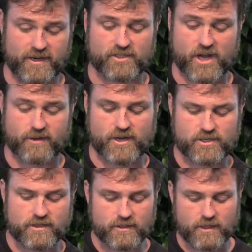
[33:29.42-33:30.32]

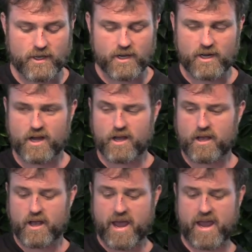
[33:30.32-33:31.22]
generation.
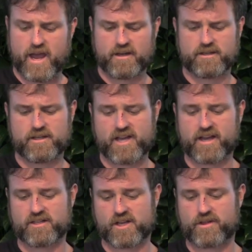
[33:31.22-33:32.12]
And the
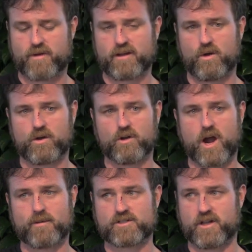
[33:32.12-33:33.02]
second is a thread local
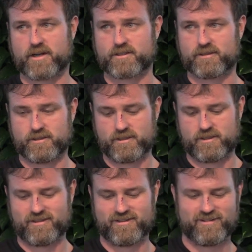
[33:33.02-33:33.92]
garbage collector.
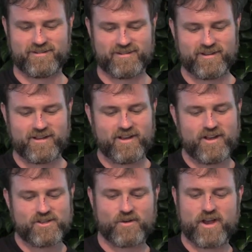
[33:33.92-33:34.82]

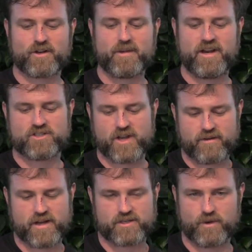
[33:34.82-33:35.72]
So intermediate
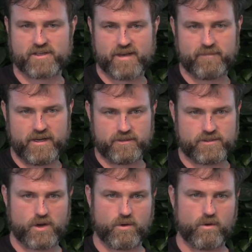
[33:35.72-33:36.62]
generation, what does that mean?
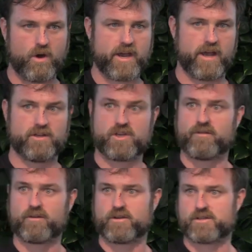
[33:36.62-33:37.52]
So OK,
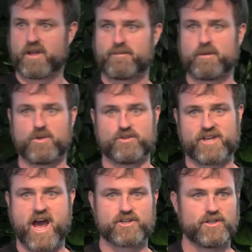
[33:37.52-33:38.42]
so there's a lot of people who use
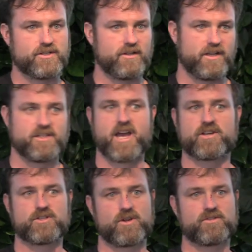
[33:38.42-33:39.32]
caches, and these
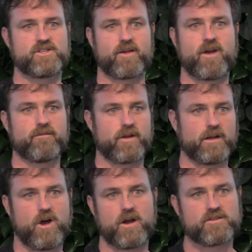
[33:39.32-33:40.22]
caches don't stay around
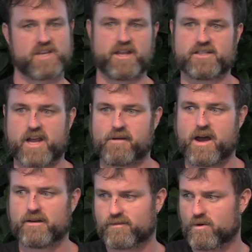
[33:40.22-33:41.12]
very long. Say they stay
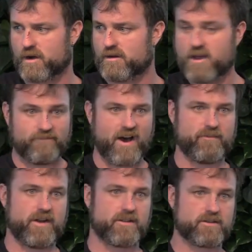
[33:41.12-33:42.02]
around for
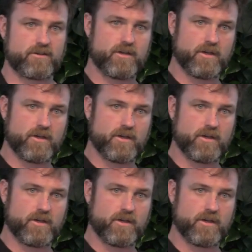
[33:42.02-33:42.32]
5 minutes.